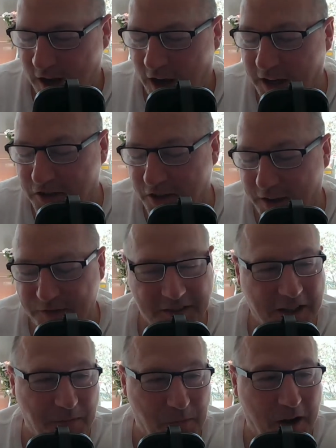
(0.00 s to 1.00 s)
Actually, I haven't
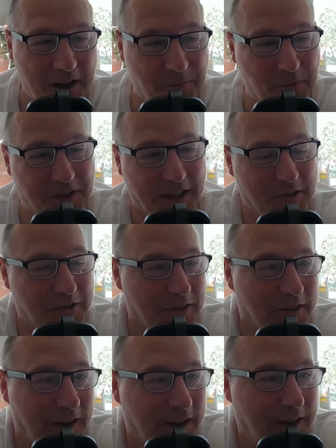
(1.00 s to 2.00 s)
said my
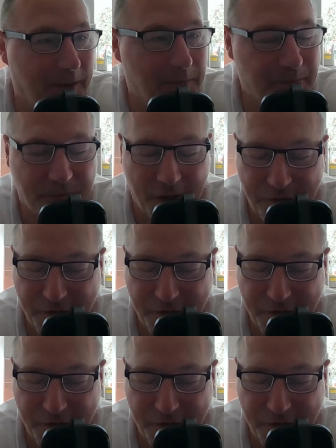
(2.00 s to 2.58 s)
prediction. I